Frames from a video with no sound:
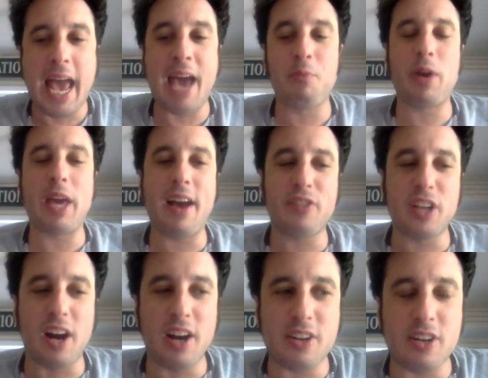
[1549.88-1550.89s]
And we have
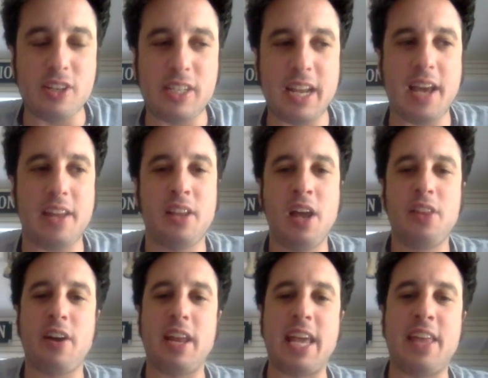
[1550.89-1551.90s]
to understand
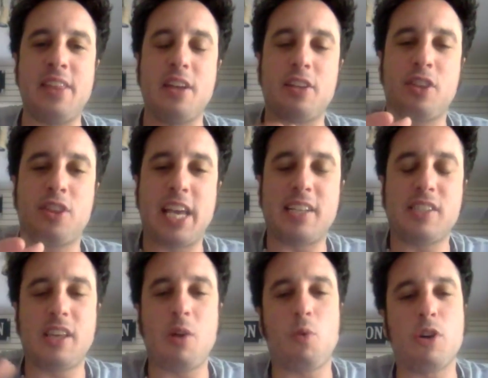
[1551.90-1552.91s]
that in the things
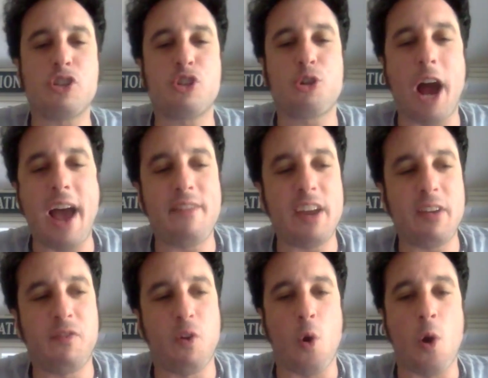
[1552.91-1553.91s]
that we're
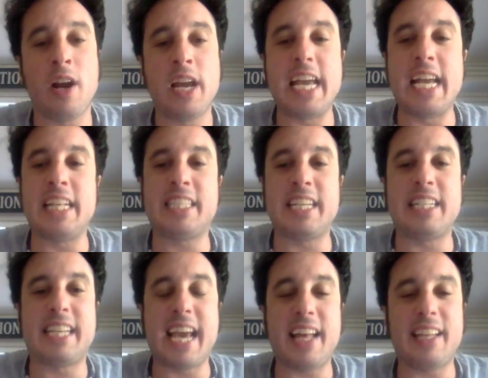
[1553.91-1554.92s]
striving for, it's a
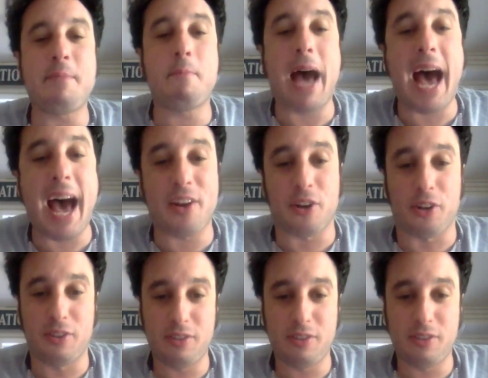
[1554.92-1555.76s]
daily battle.